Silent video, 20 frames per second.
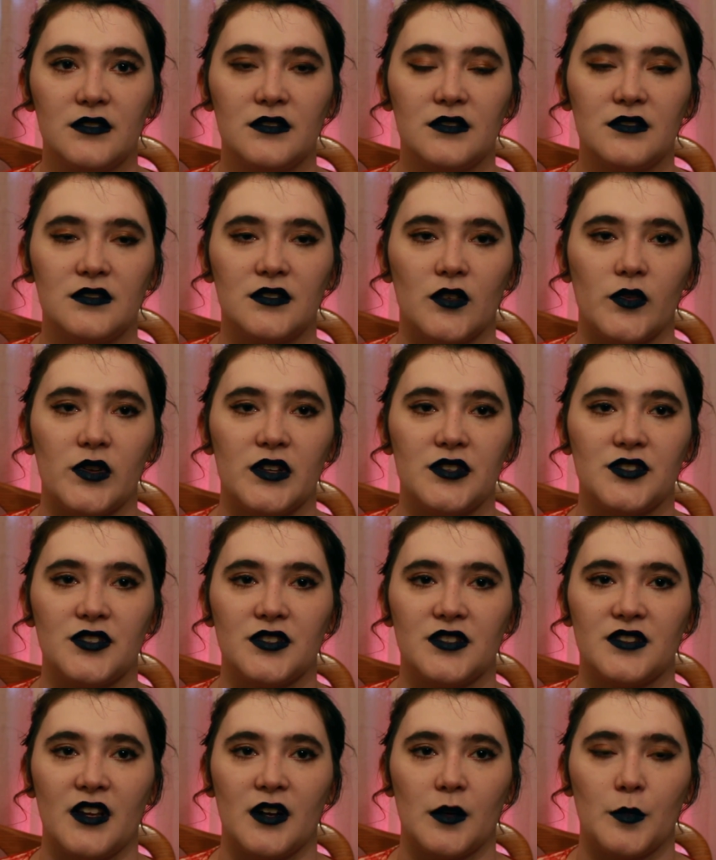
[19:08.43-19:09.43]
So he's
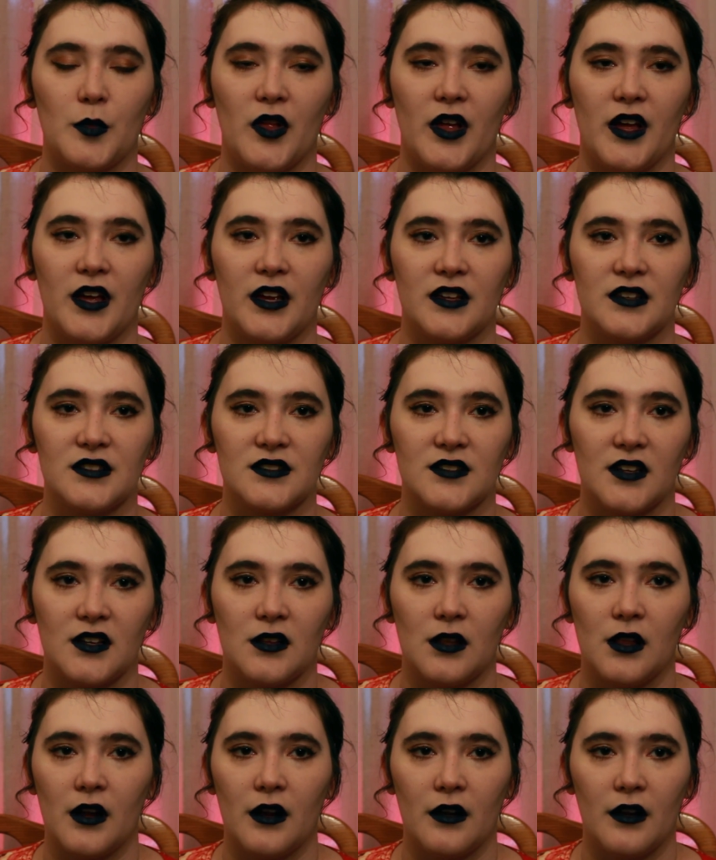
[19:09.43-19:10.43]
just there playing his like
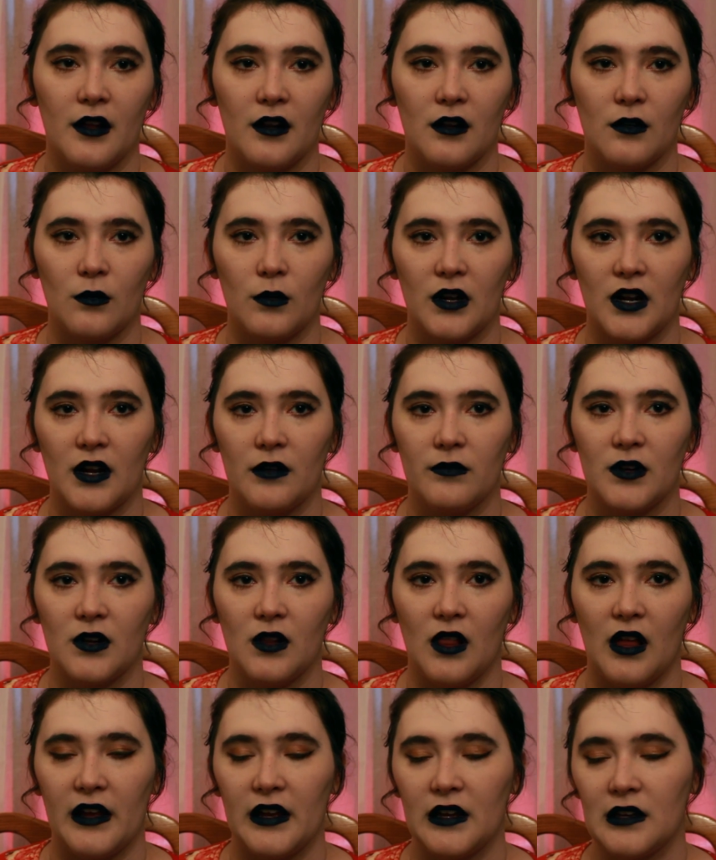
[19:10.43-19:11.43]
clarinet or
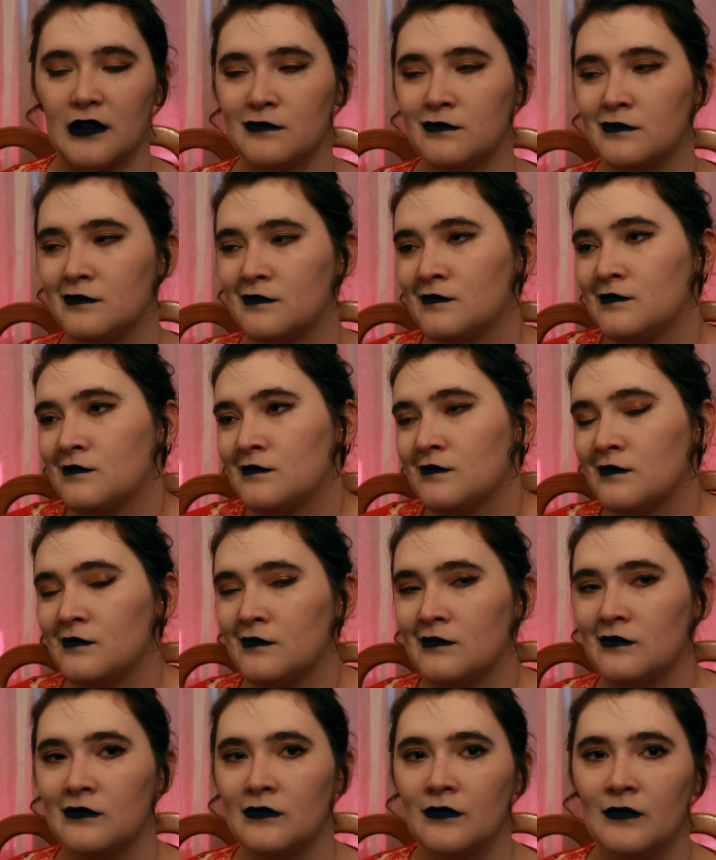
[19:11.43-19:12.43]
whatever. Like,
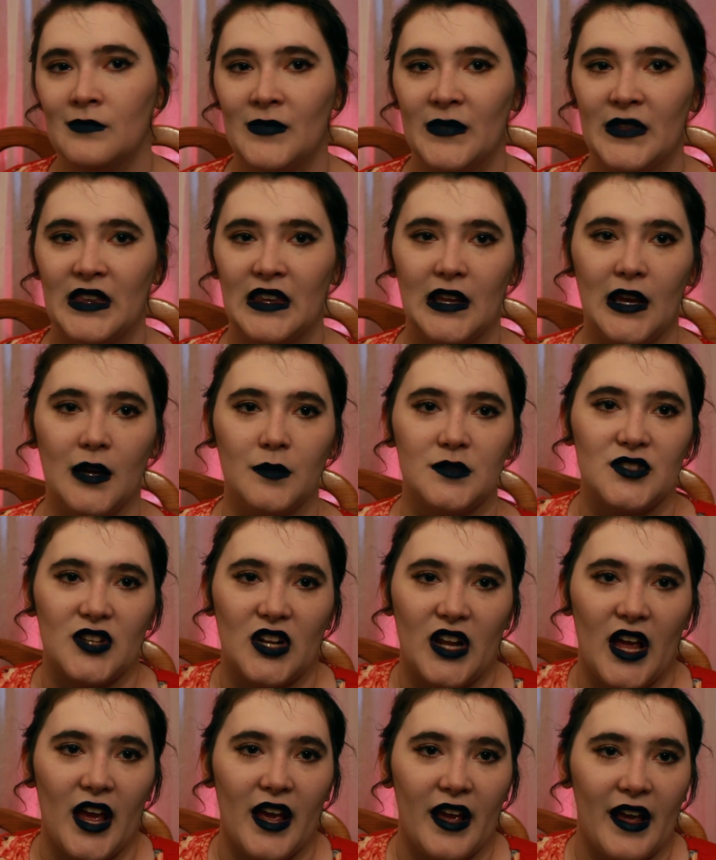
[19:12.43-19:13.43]
I'm just
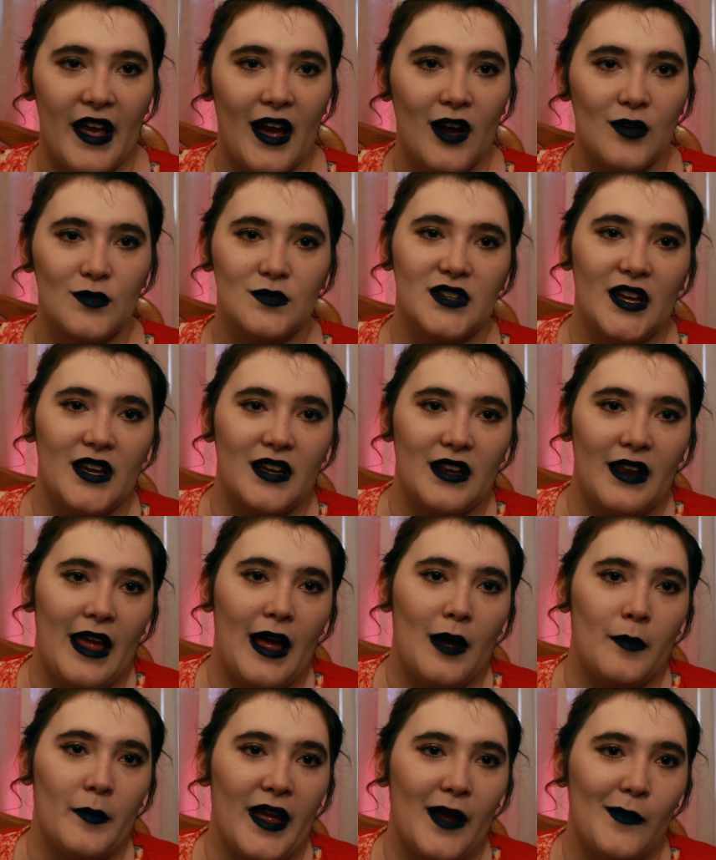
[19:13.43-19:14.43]
gonna hang out, take a
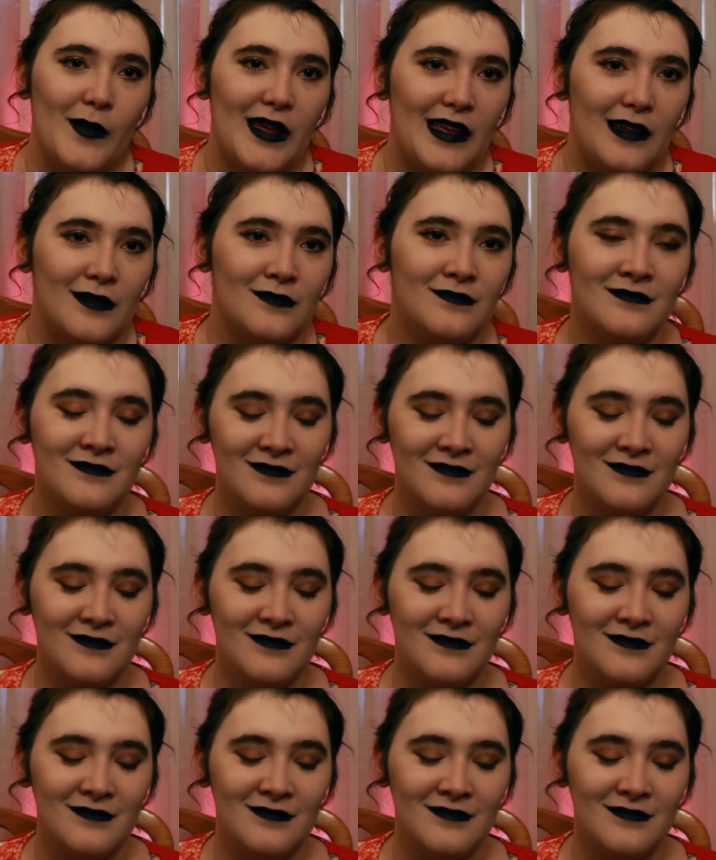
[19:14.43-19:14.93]
nap maybe.